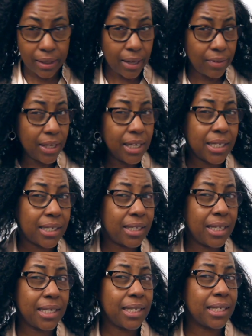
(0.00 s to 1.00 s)
Now this
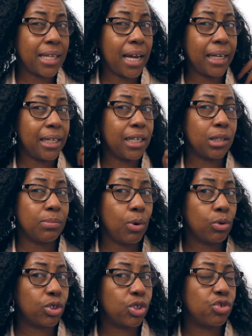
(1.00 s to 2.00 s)
is not in its
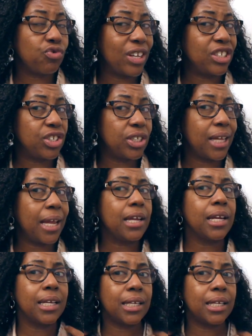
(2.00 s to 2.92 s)
most stretched state.